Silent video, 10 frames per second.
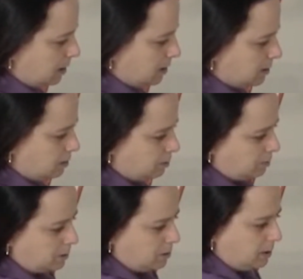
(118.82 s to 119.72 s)
So what
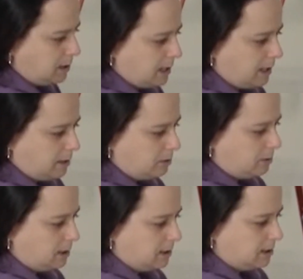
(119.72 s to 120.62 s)
we're doing now
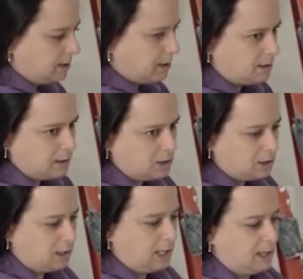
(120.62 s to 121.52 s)
is
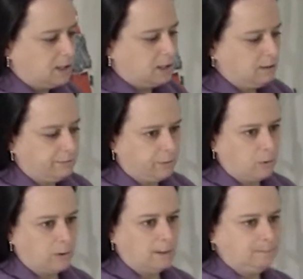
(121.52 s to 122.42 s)
essentially testing
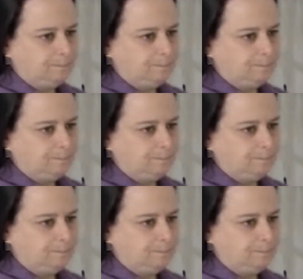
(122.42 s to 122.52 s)
for